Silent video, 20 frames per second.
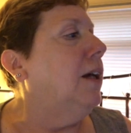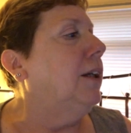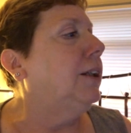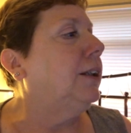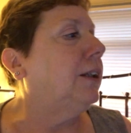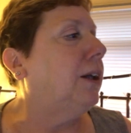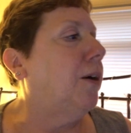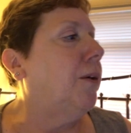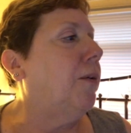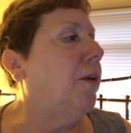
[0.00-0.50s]

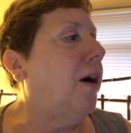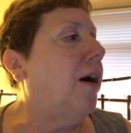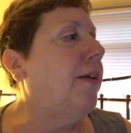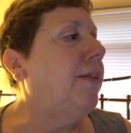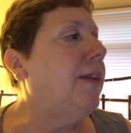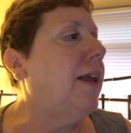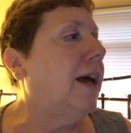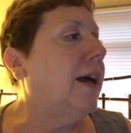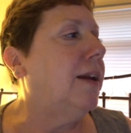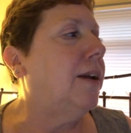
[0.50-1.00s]
So
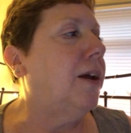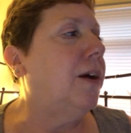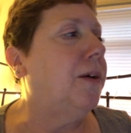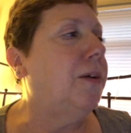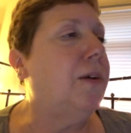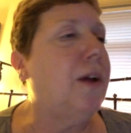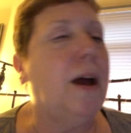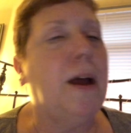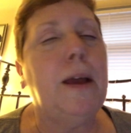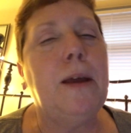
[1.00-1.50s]
on that
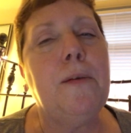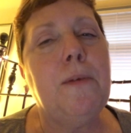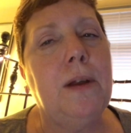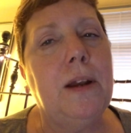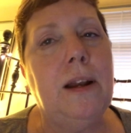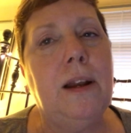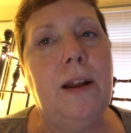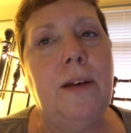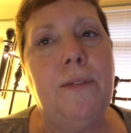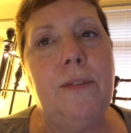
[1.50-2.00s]
note, I am
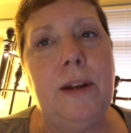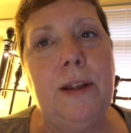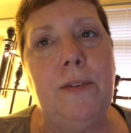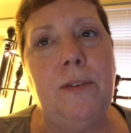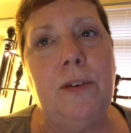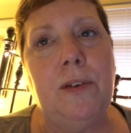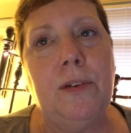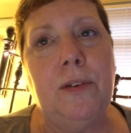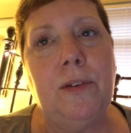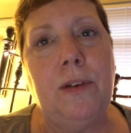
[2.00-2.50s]
going to love and
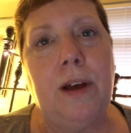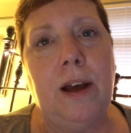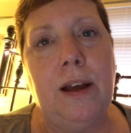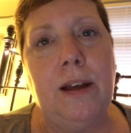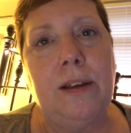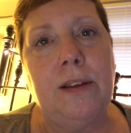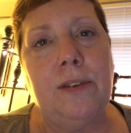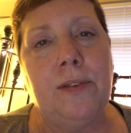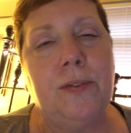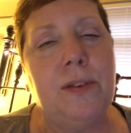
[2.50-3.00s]
leave you
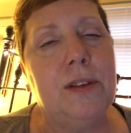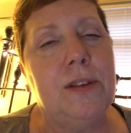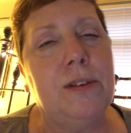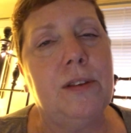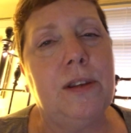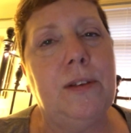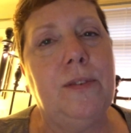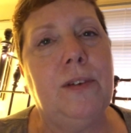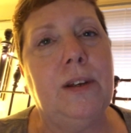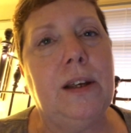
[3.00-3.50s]
guys for
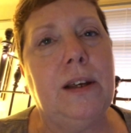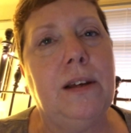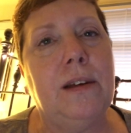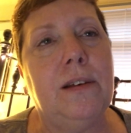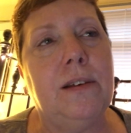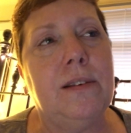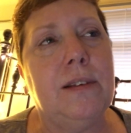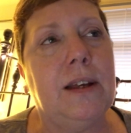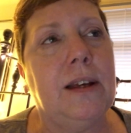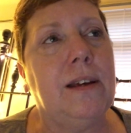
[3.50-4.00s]
this evening,
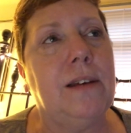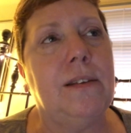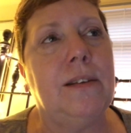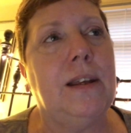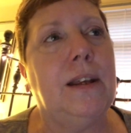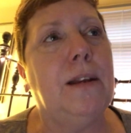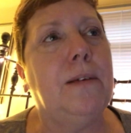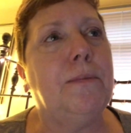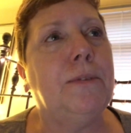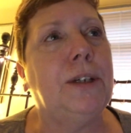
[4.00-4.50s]
because like I
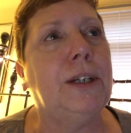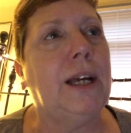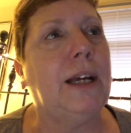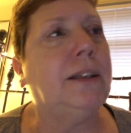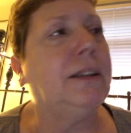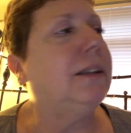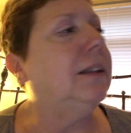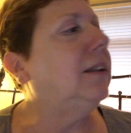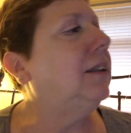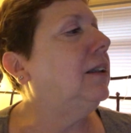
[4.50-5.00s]
said, I'm
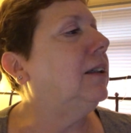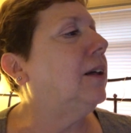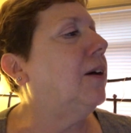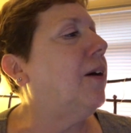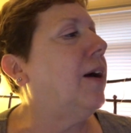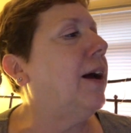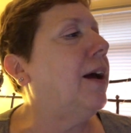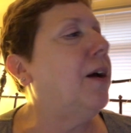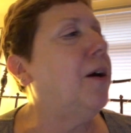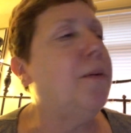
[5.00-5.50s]
shattered. So
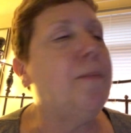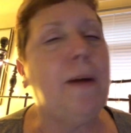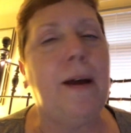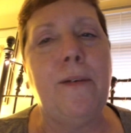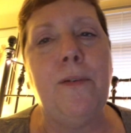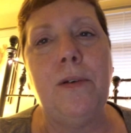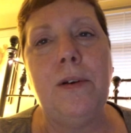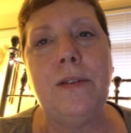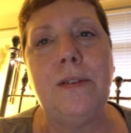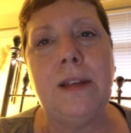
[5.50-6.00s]
I hope
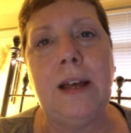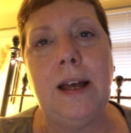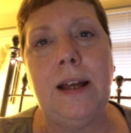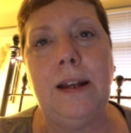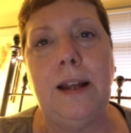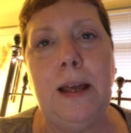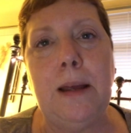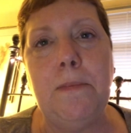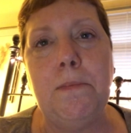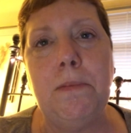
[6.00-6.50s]
everyone's
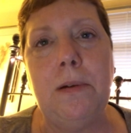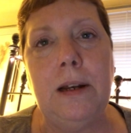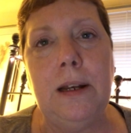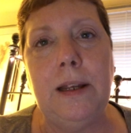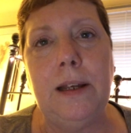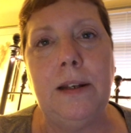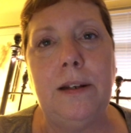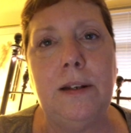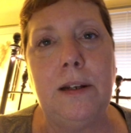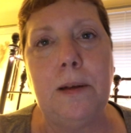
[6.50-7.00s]
had a
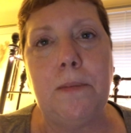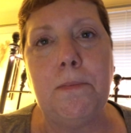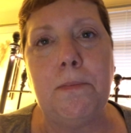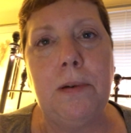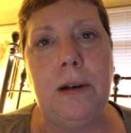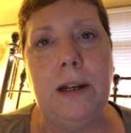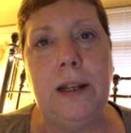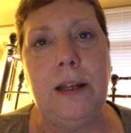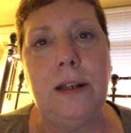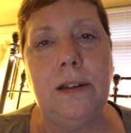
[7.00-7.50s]
brilliant
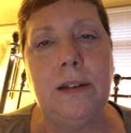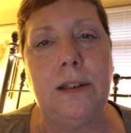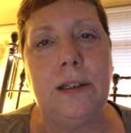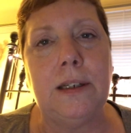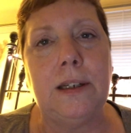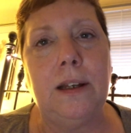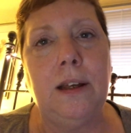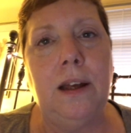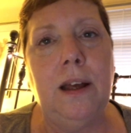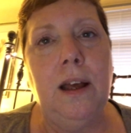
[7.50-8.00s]
brilliant
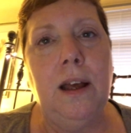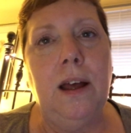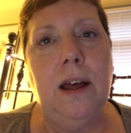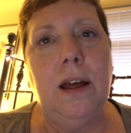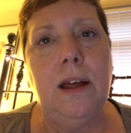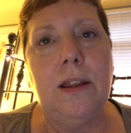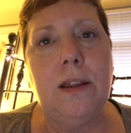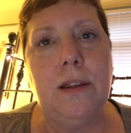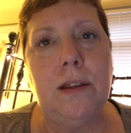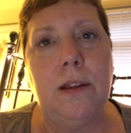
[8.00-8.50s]

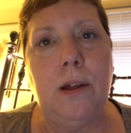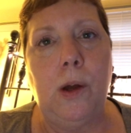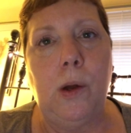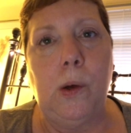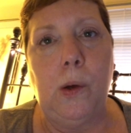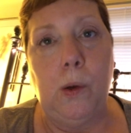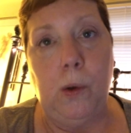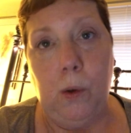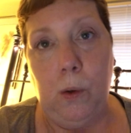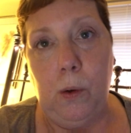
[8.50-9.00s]
uh,
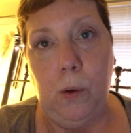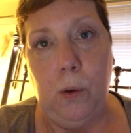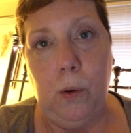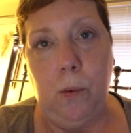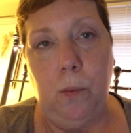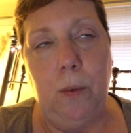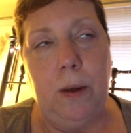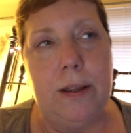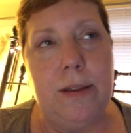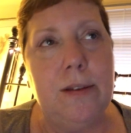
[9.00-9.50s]
uh,
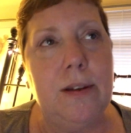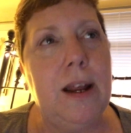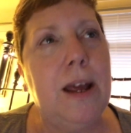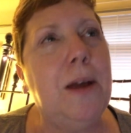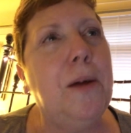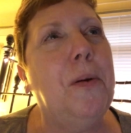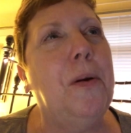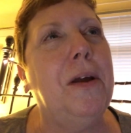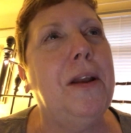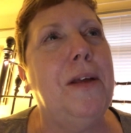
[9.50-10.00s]

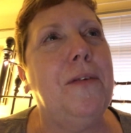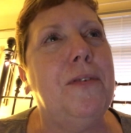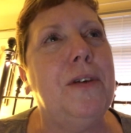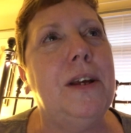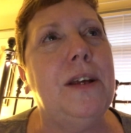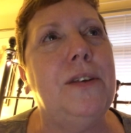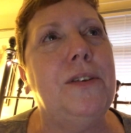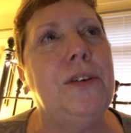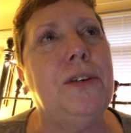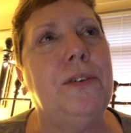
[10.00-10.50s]
Wednesday, whatever
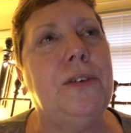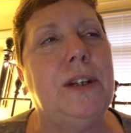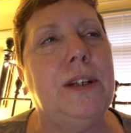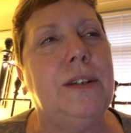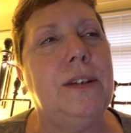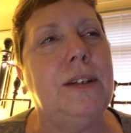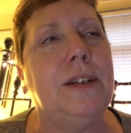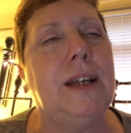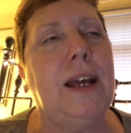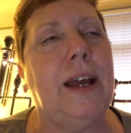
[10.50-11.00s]
it is you did
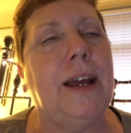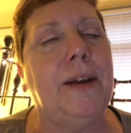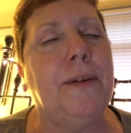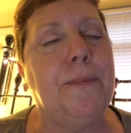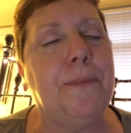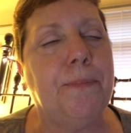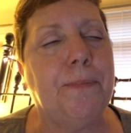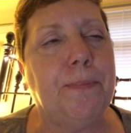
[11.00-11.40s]
today.